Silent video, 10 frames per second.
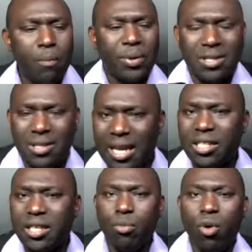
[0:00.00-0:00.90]

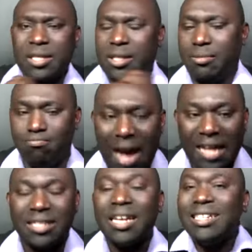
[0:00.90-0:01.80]
presentable and
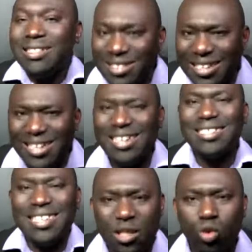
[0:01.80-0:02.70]
smart.
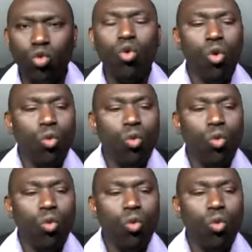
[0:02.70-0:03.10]
This is who